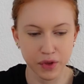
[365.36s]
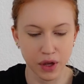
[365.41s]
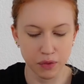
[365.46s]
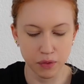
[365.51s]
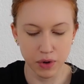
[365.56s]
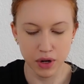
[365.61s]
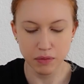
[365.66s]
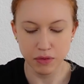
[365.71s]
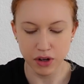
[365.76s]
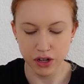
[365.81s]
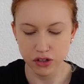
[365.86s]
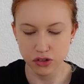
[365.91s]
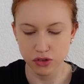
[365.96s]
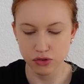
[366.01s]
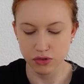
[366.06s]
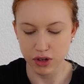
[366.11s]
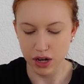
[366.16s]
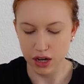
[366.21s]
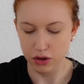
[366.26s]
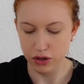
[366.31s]
what I'm gonna do
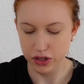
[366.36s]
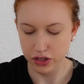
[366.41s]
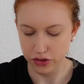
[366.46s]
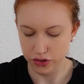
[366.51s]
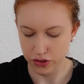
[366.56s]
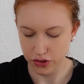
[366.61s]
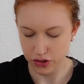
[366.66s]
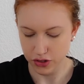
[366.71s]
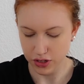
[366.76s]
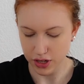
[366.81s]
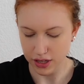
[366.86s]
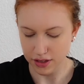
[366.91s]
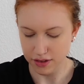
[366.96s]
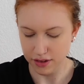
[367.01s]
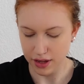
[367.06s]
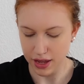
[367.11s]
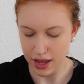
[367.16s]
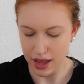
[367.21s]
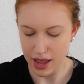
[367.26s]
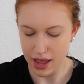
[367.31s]
now is to set
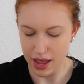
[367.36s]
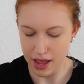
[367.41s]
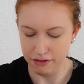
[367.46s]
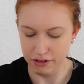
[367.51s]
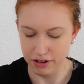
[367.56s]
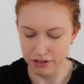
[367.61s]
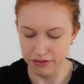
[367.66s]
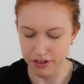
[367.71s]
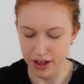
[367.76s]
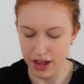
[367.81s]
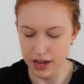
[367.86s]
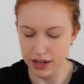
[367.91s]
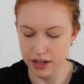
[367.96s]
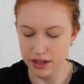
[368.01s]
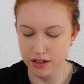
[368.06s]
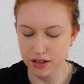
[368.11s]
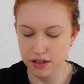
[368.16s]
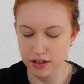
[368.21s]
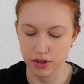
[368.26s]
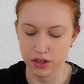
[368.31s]

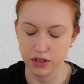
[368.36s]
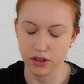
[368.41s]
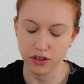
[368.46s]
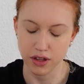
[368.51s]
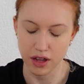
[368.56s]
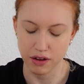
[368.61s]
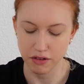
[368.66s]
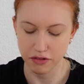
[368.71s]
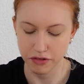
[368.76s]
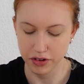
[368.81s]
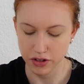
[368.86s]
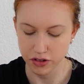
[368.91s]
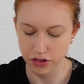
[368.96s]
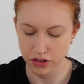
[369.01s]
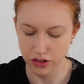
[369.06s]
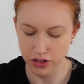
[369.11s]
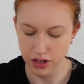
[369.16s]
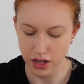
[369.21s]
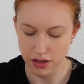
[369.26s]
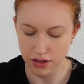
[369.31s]
everything, well, not everything,
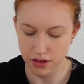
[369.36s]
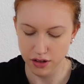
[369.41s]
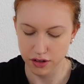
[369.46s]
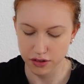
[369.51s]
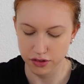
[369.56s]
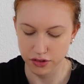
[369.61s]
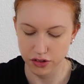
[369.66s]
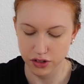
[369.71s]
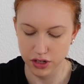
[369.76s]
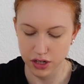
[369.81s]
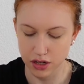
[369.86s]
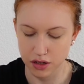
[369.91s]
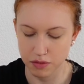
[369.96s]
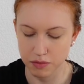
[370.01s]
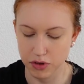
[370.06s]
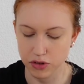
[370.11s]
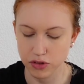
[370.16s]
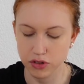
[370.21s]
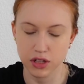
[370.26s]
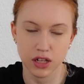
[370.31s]
just set the concealer
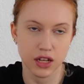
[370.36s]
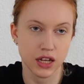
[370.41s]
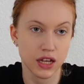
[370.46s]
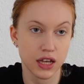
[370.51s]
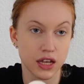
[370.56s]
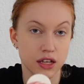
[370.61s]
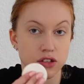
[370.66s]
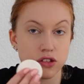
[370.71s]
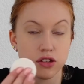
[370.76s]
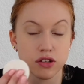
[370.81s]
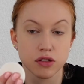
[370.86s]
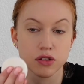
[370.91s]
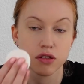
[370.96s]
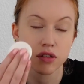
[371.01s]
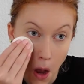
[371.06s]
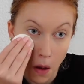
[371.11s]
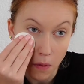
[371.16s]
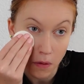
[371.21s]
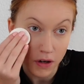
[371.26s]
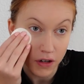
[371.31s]
mostly. It's just,
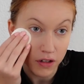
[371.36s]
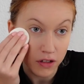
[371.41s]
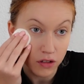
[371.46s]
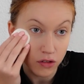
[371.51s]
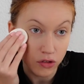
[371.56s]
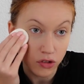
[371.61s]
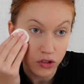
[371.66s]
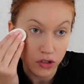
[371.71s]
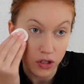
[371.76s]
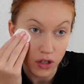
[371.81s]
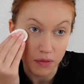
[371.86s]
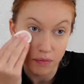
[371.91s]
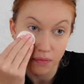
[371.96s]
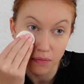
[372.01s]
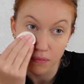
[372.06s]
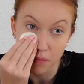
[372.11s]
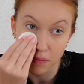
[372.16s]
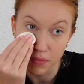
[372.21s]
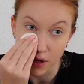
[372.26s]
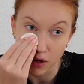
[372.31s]
I'm gonna use some
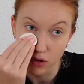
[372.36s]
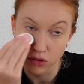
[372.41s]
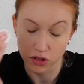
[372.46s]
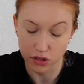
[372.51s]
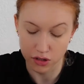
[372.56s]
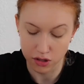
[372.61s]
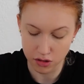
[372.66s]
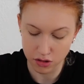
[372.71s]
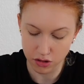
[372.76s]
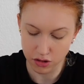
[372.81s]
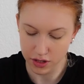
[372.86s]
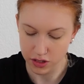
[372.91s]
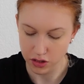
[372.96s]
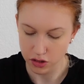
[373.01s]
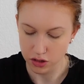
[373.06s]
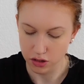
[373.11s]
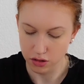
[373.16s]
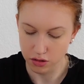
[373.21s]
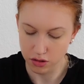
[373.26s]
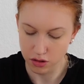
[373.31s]
powder,
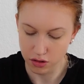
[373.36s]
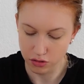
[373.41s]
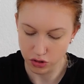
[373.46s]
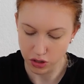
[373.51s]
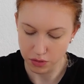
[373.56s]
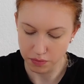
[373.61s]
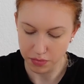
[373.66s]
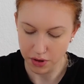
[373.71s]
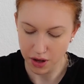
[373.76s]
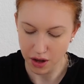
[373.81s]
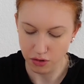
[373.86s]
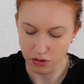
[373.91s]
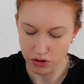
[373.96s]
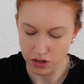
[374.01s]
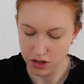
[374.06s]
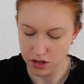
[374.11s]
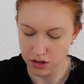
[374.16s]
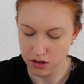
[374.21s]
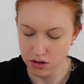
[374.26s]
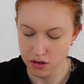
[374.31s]
translucent
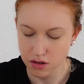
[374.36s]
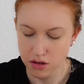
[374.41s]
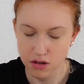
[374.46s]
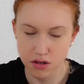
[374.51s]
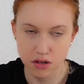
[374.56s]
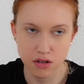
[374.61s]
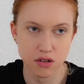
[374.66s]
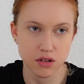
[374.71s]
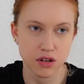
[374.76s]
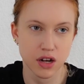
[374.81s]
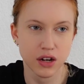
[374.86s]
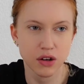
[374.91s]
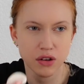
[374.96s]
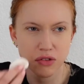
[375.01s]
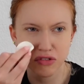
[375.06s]
powder. I